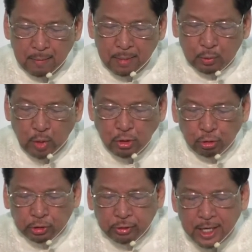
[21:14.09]
But when
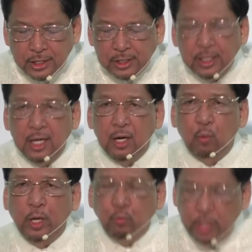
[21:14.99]
you trust,
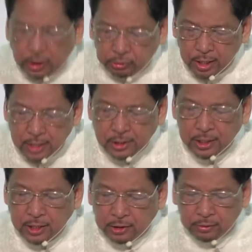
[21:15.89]
when we trust
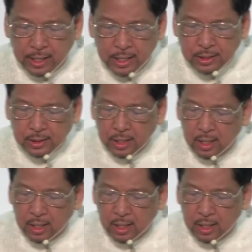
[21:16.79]
in Christ,